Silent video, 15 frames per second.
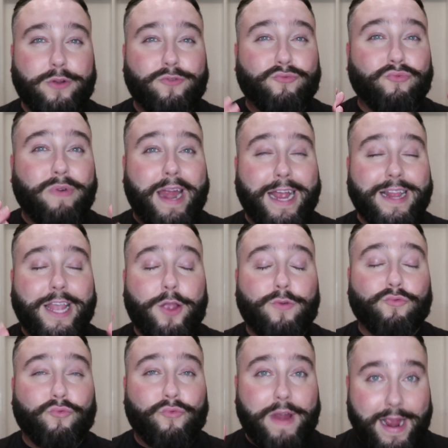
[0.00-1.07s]
It really,
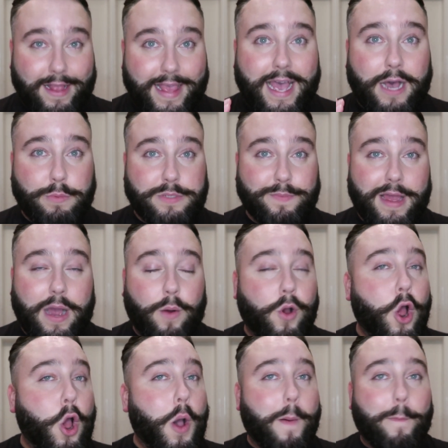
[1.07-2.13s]
really helps me
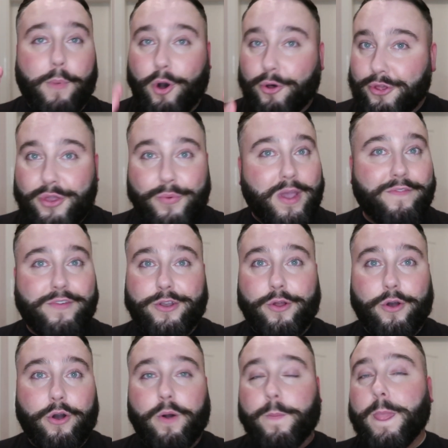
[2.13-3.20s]
out more than you even
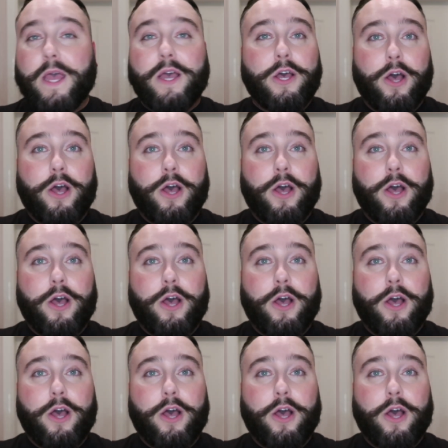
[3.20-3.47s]
know.